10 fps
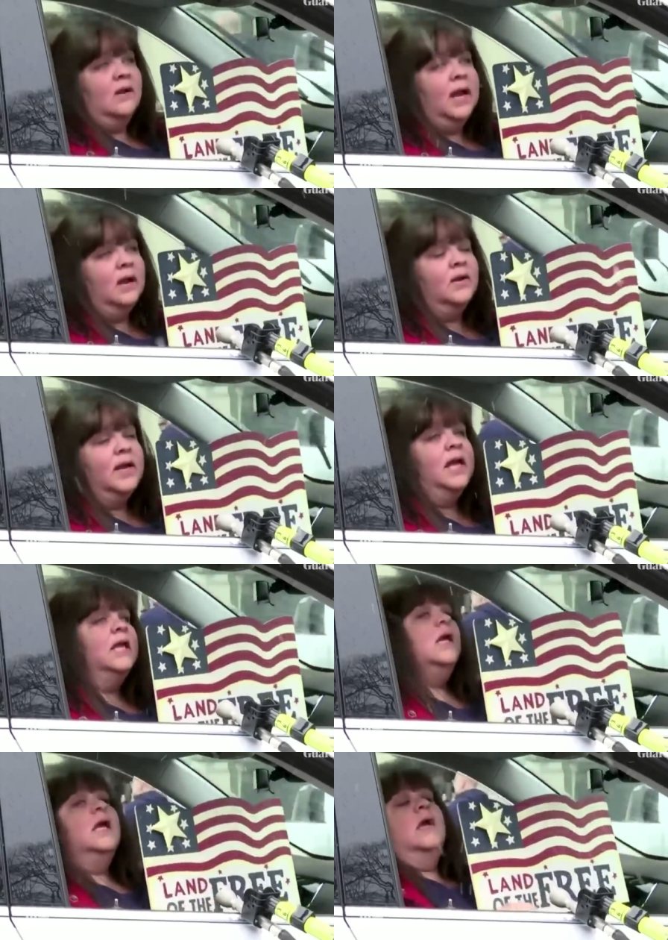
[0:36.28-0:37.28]
get our hair
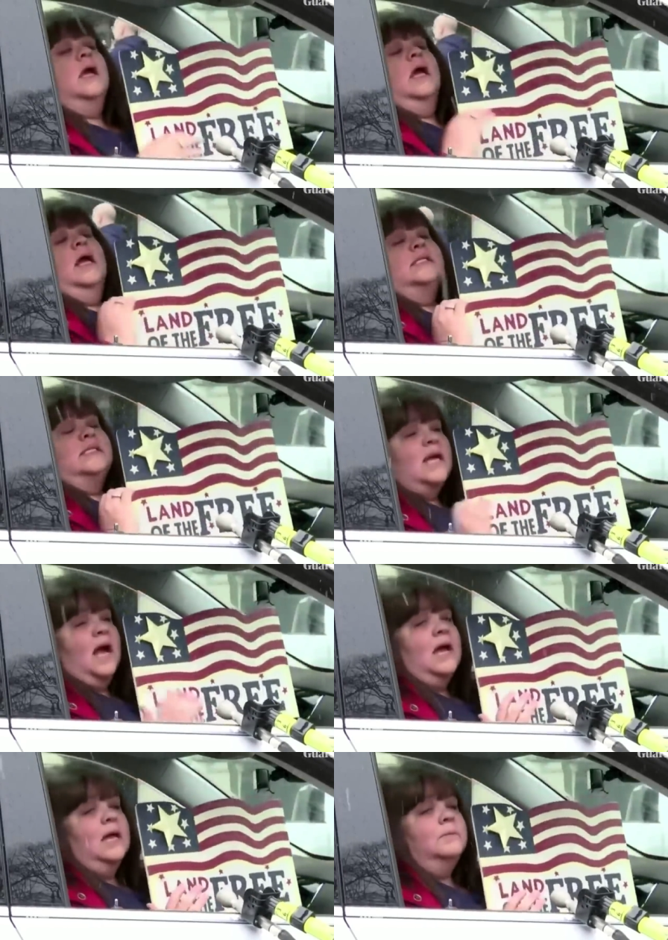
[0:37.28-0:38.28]
done. It's
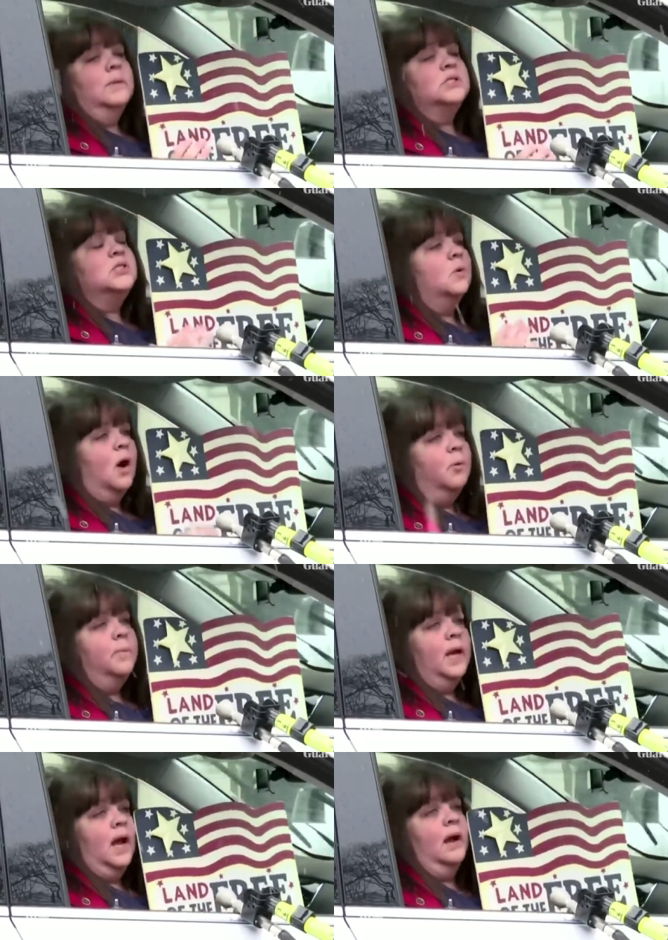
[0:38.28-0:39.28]
time to
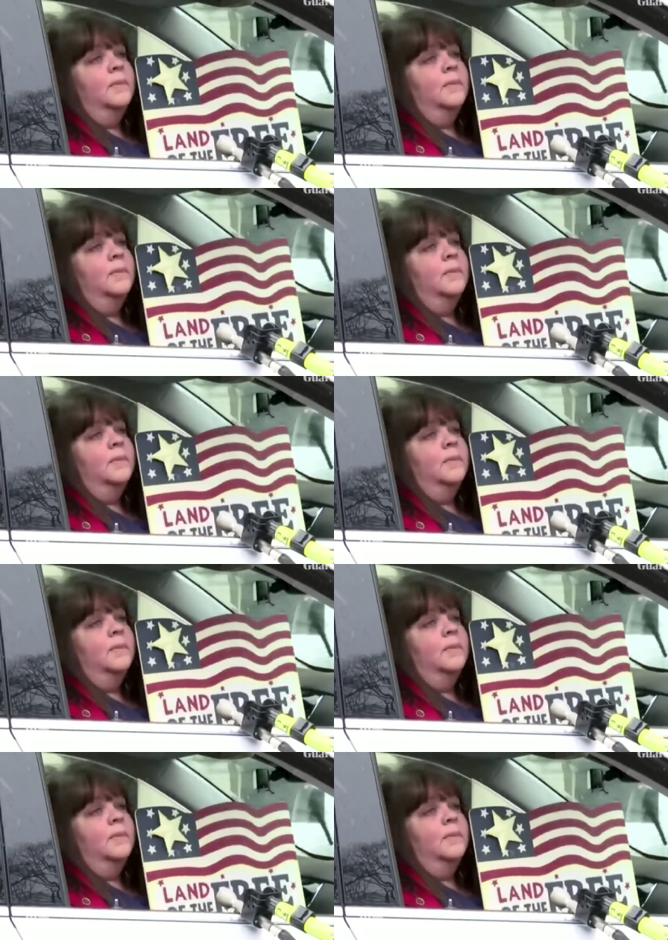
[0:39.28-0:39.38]
open